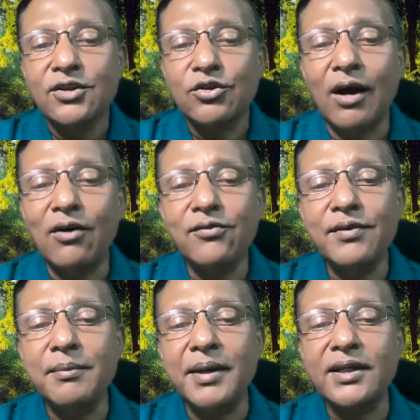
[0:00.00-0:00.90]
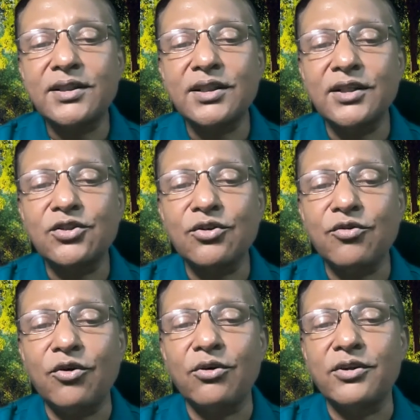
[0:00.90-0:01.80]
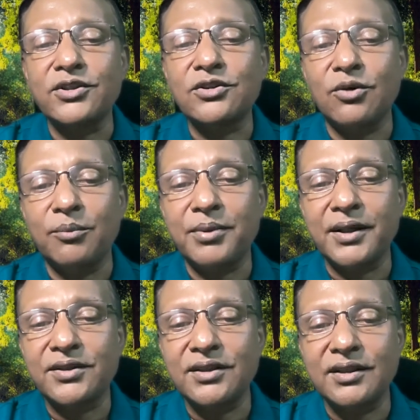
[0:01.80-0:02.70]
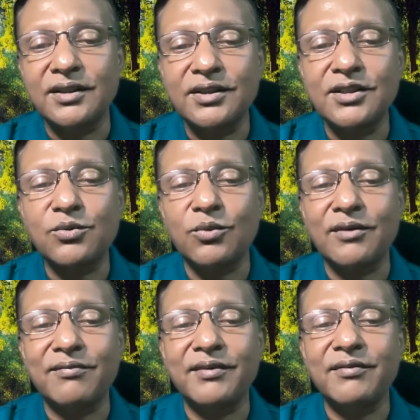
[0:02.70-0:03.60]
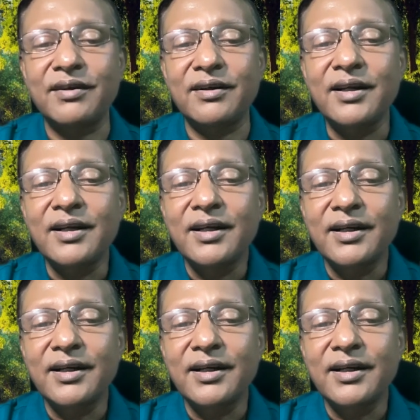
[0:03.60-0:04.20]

So how do we make sense of all this complexity? This is what we will